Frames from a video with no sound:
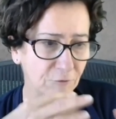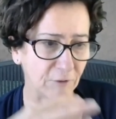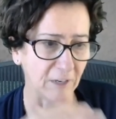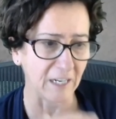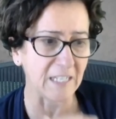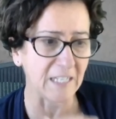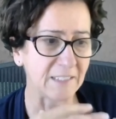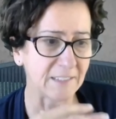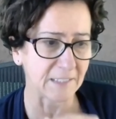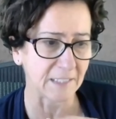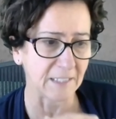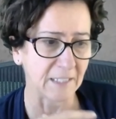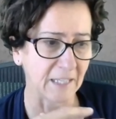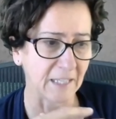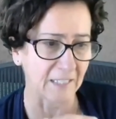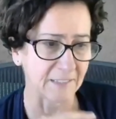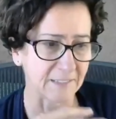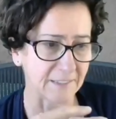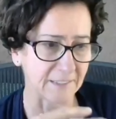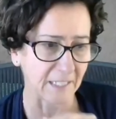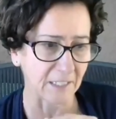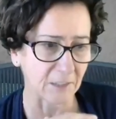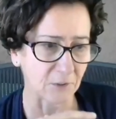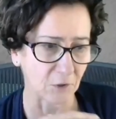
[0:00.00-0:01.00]
uh, rents in
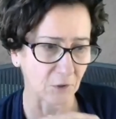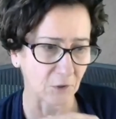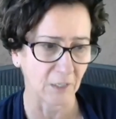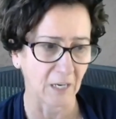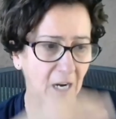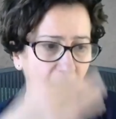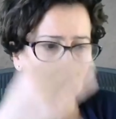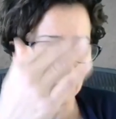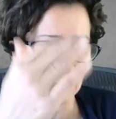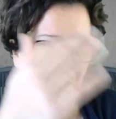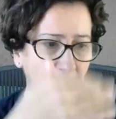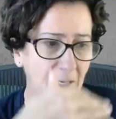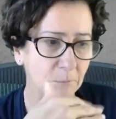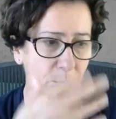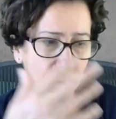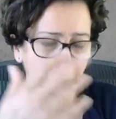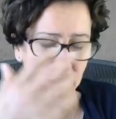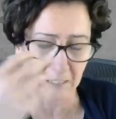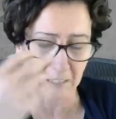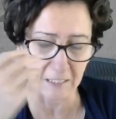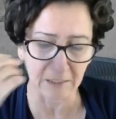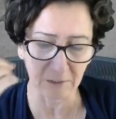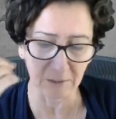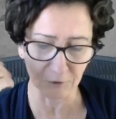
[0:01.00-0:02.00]
that sector and how that
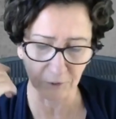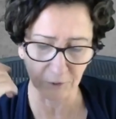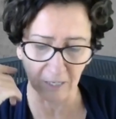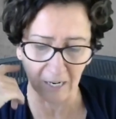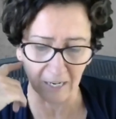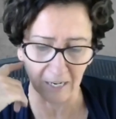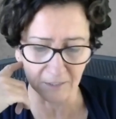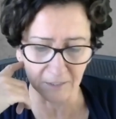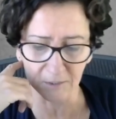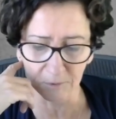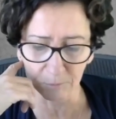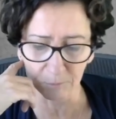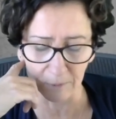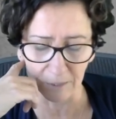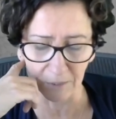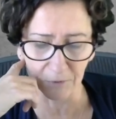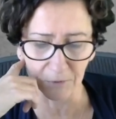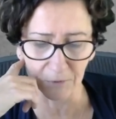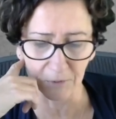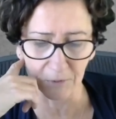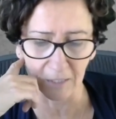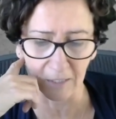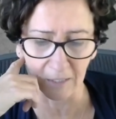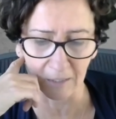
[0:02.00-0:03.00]
would interact
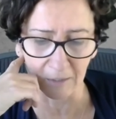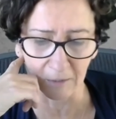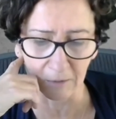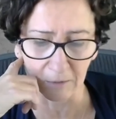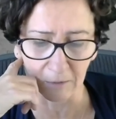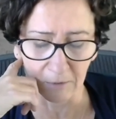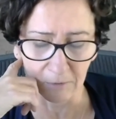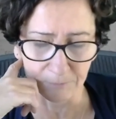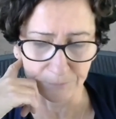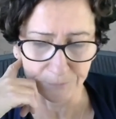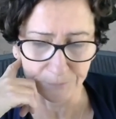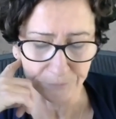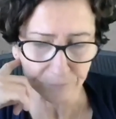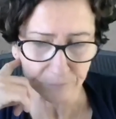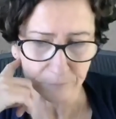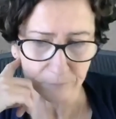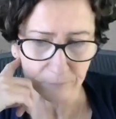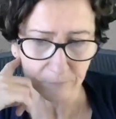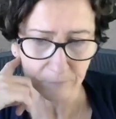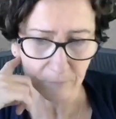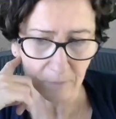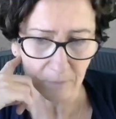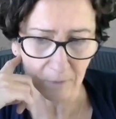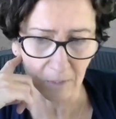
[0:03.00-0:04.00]
with uh,
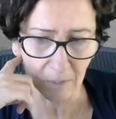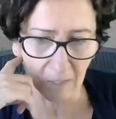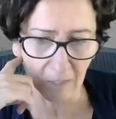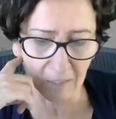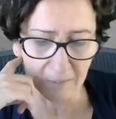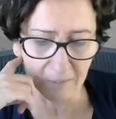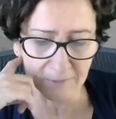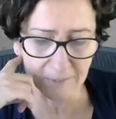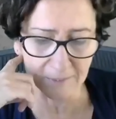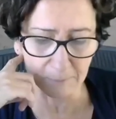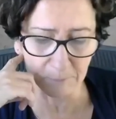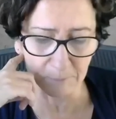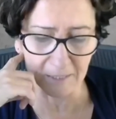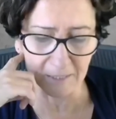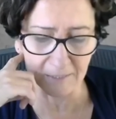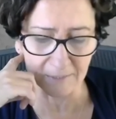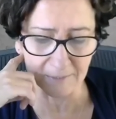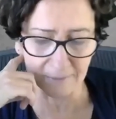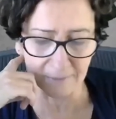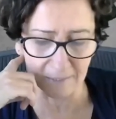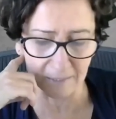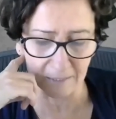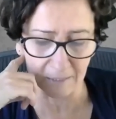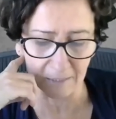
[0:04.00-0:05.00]

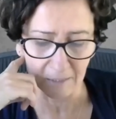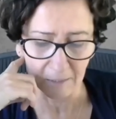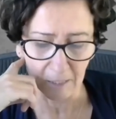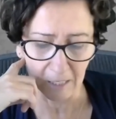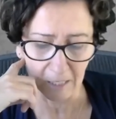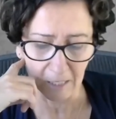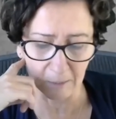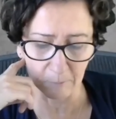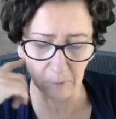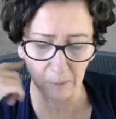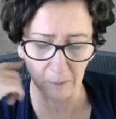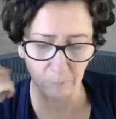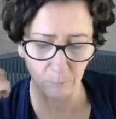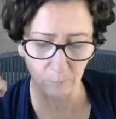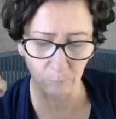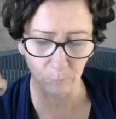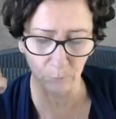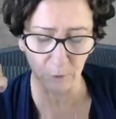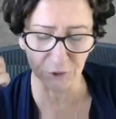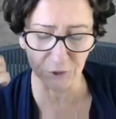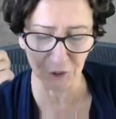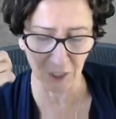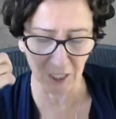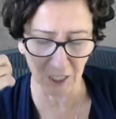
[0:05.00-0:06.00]
CBDC and
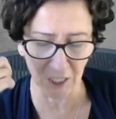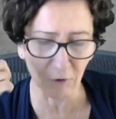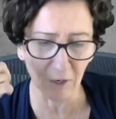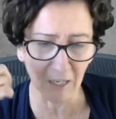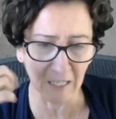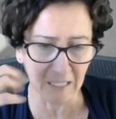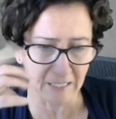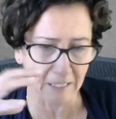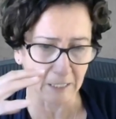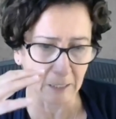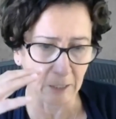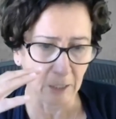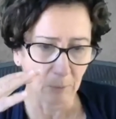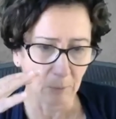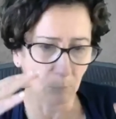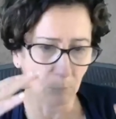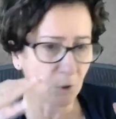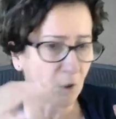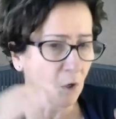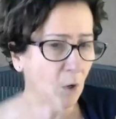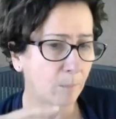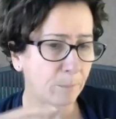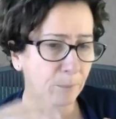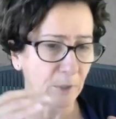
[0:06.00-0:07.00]
more generally
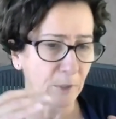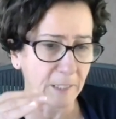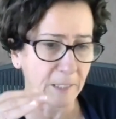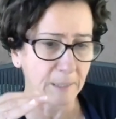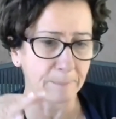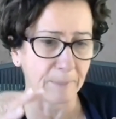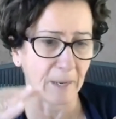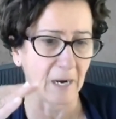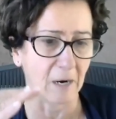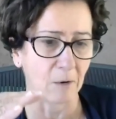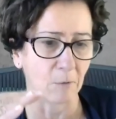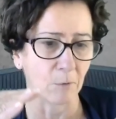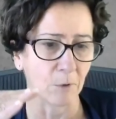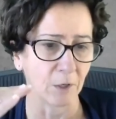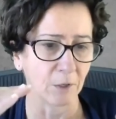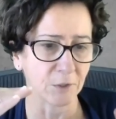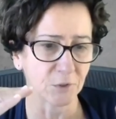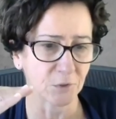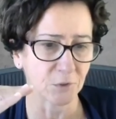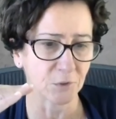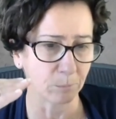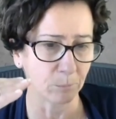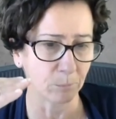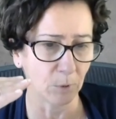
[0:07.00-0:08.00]
monopoly power.
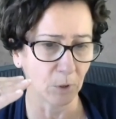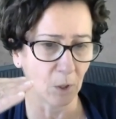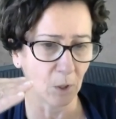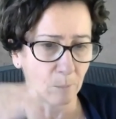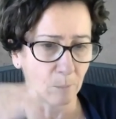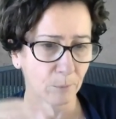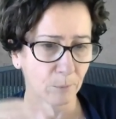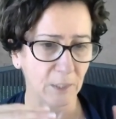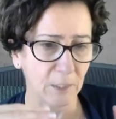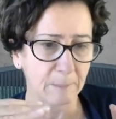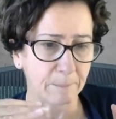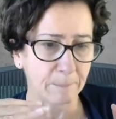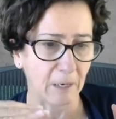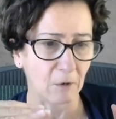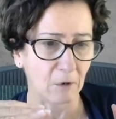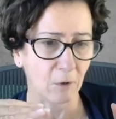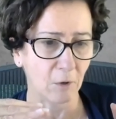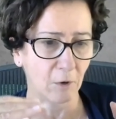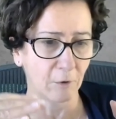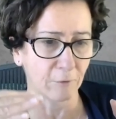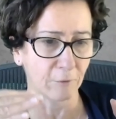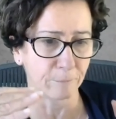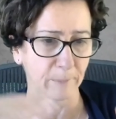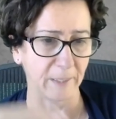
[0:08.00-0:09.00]
So monopoly
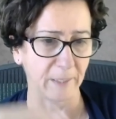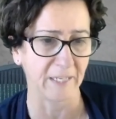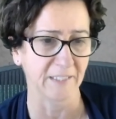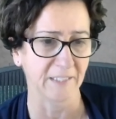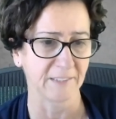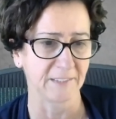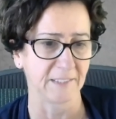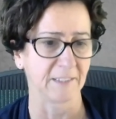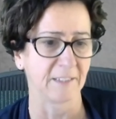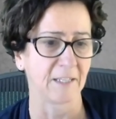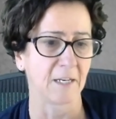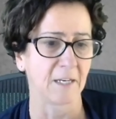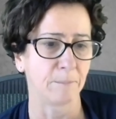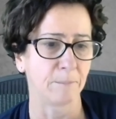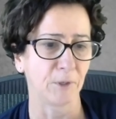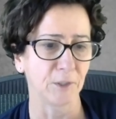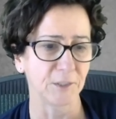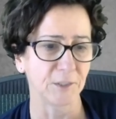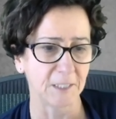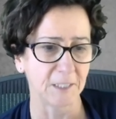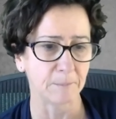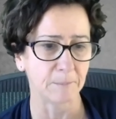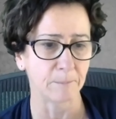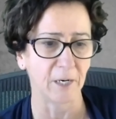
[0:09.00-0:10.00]
power of banks in the
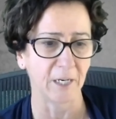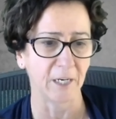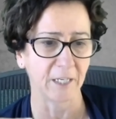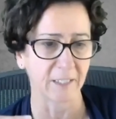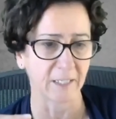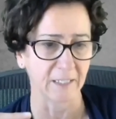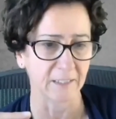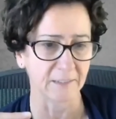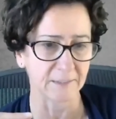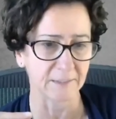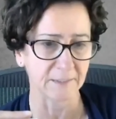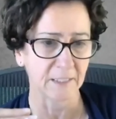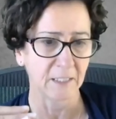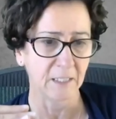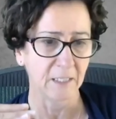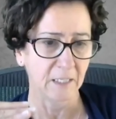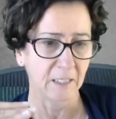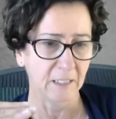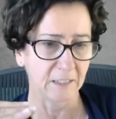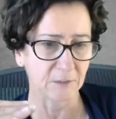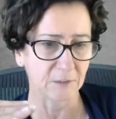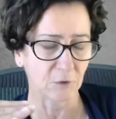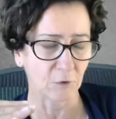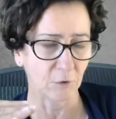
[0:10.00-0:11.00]
deposit markets
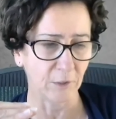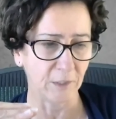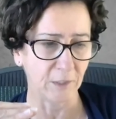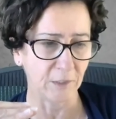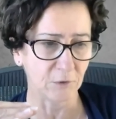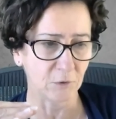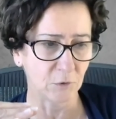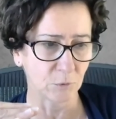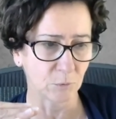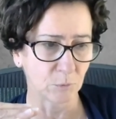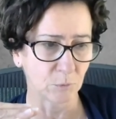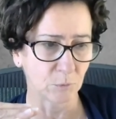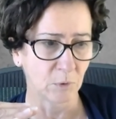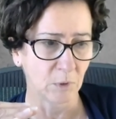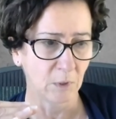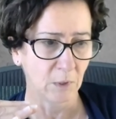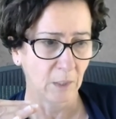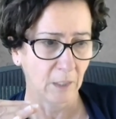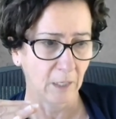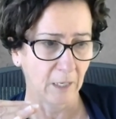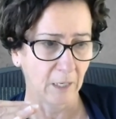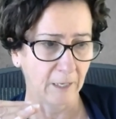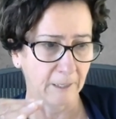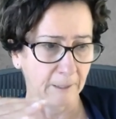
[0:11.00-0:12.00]
is going to
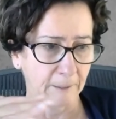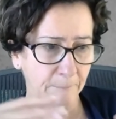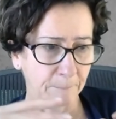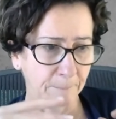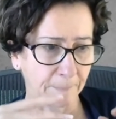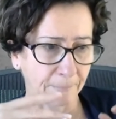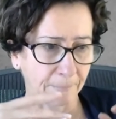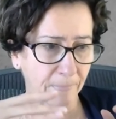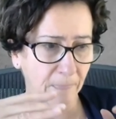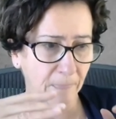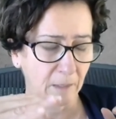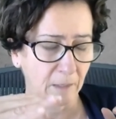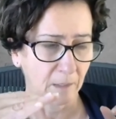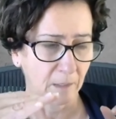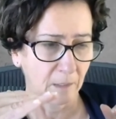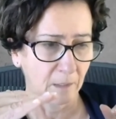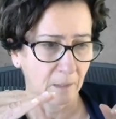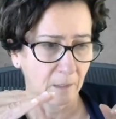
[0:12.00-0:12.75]
um,